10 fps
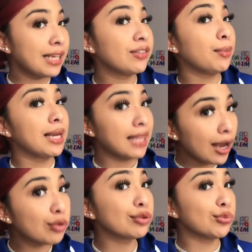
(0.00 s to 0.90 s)
for my
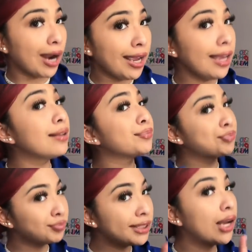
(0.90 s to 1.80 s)
tacos, right?
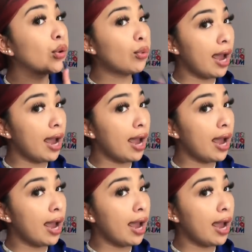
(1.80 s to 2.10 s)
Right.